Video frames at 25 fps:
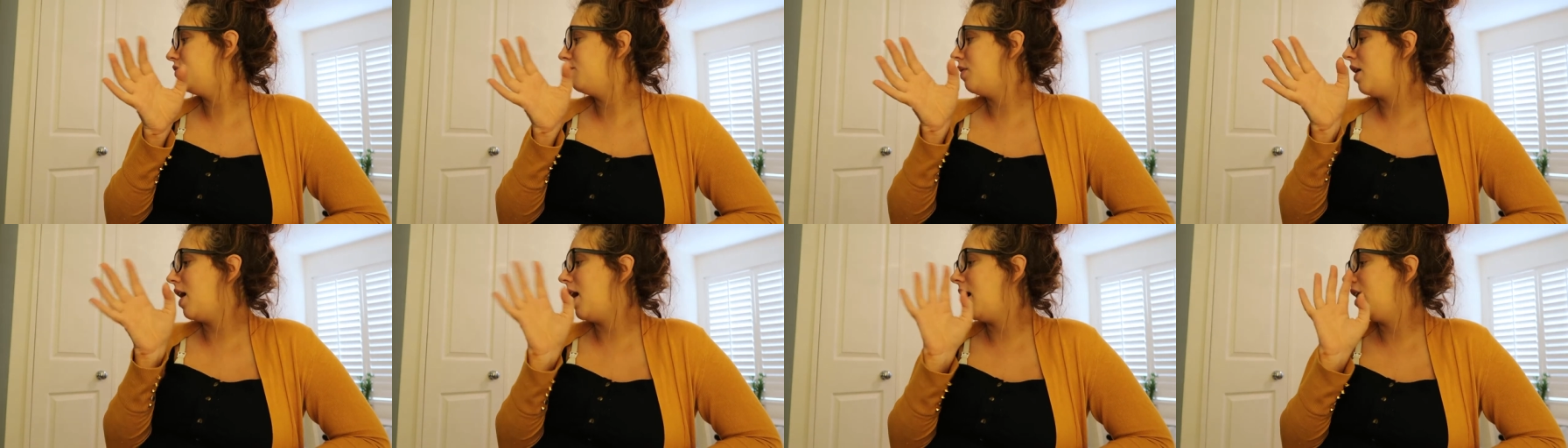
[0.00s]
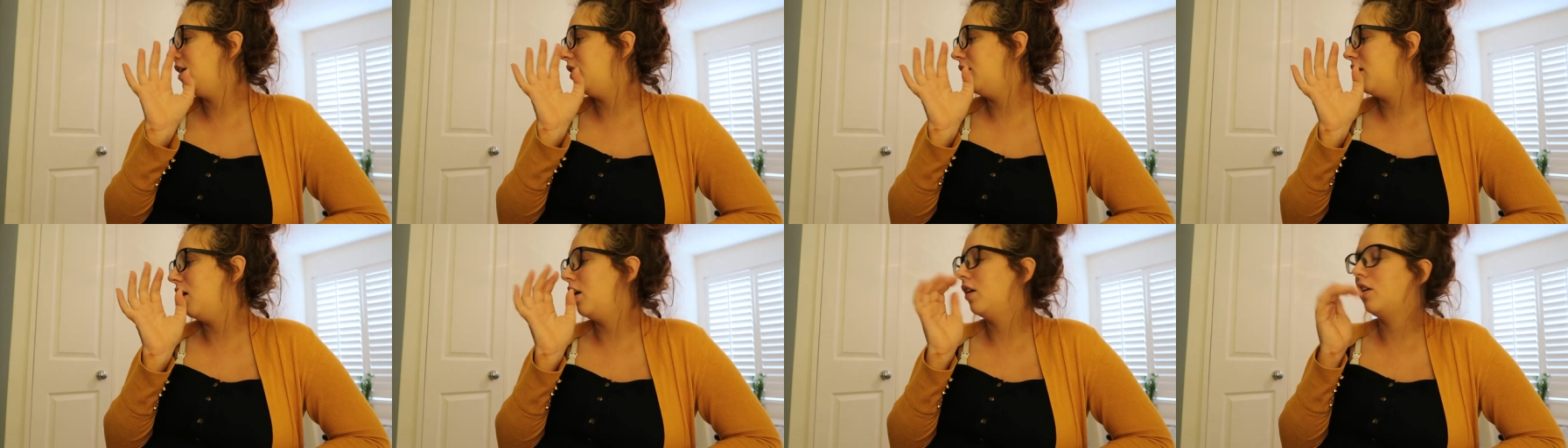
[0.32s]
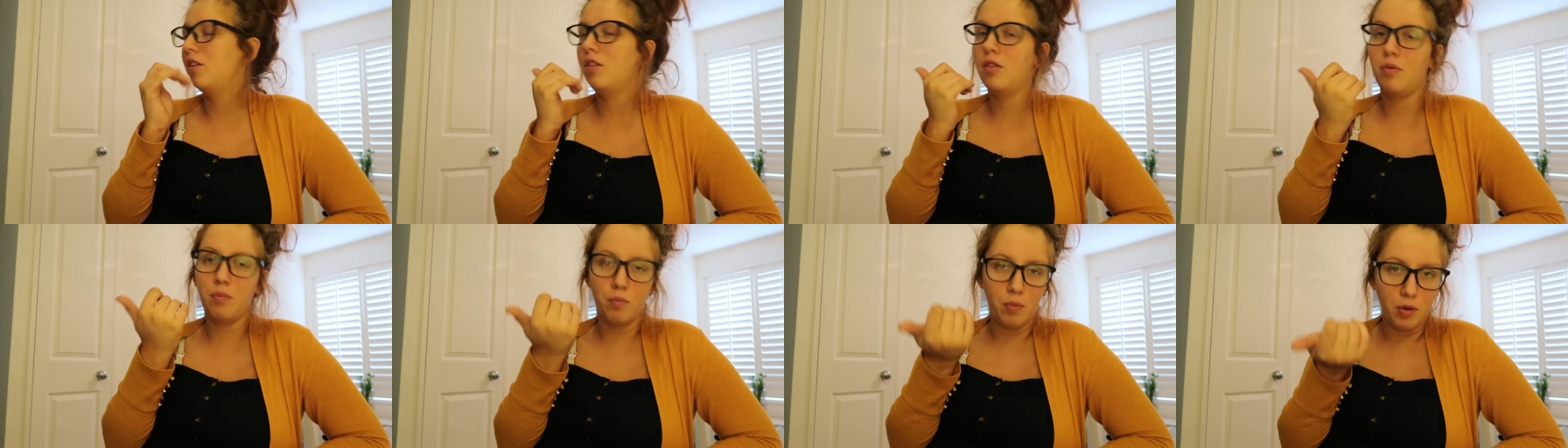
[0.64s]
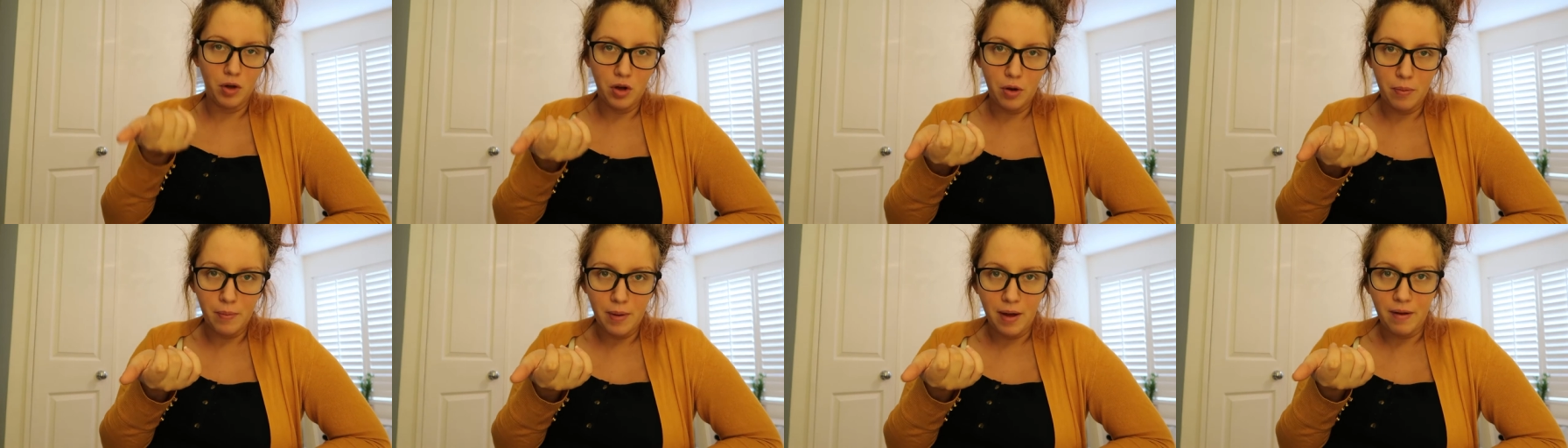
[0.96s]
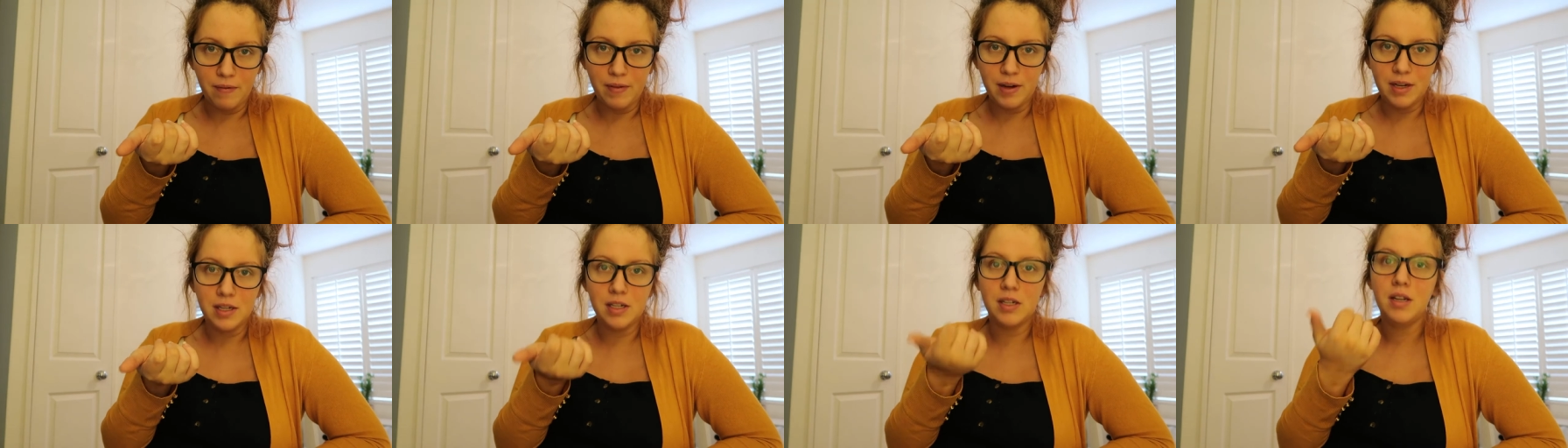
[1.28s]
had like, we got
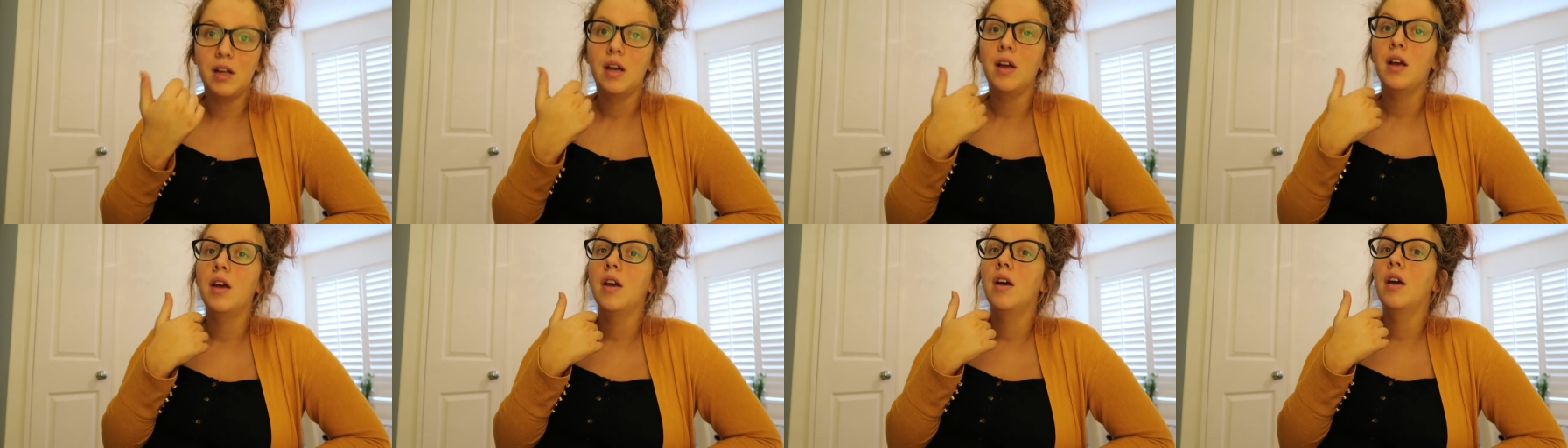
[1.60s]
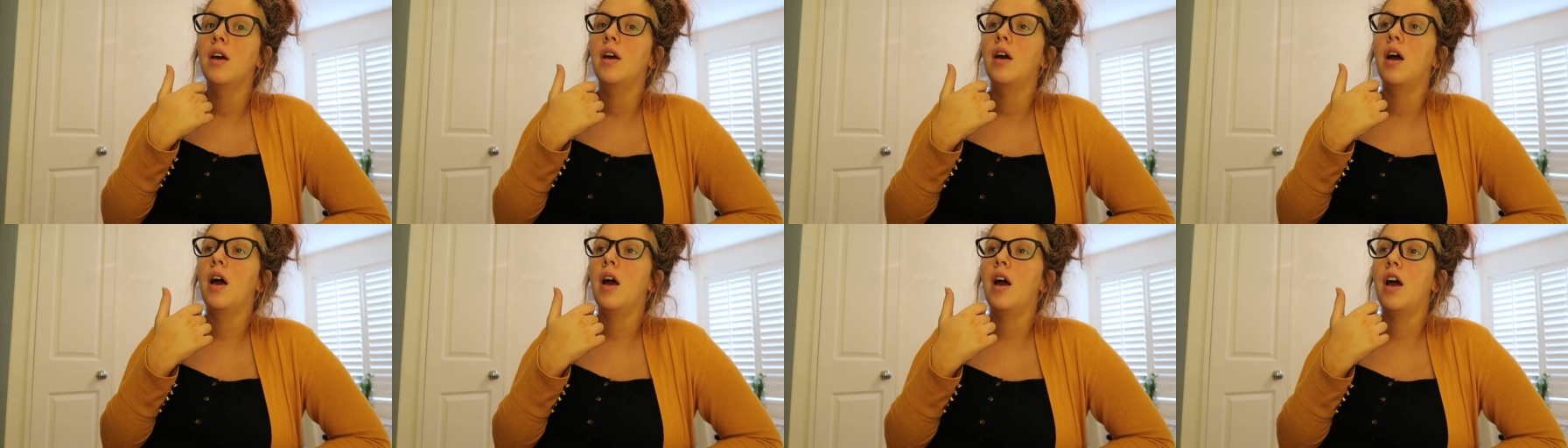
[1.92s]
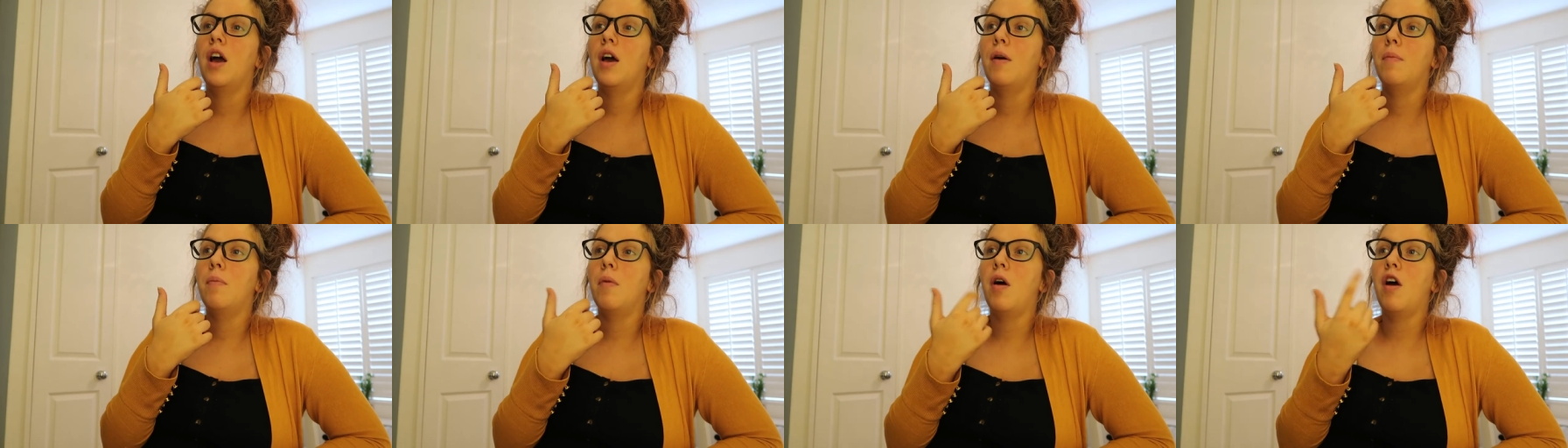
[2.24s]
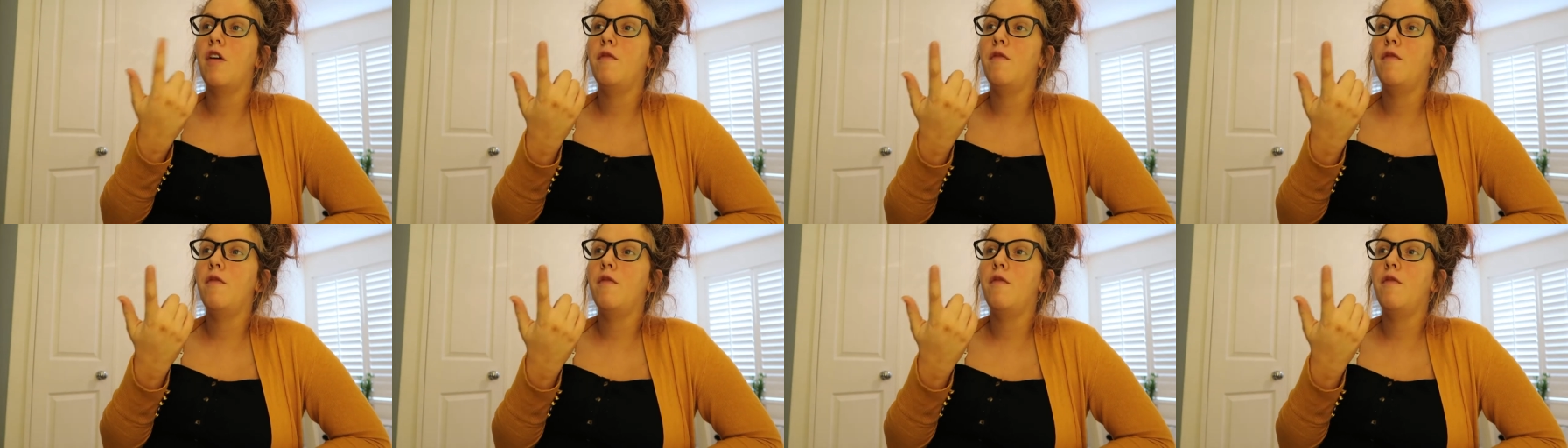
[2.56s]
married, um,